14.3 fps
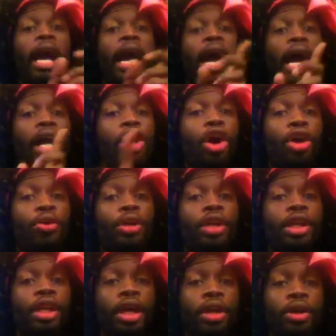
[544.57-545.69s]
I'll call you a
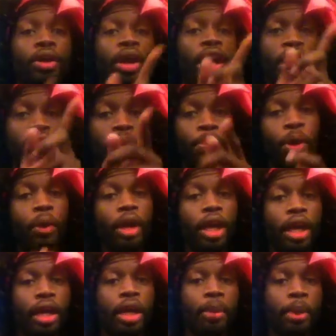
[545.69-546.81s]
little later, girl, and keep your
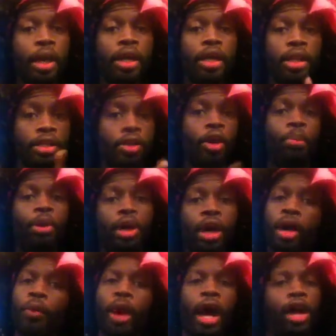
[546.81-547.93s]
head up, honey. It's going to be
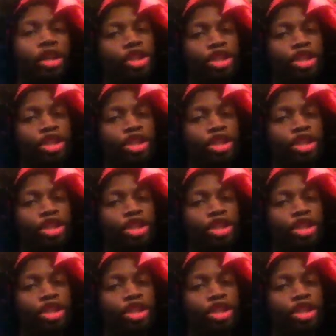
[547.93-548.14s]
all right.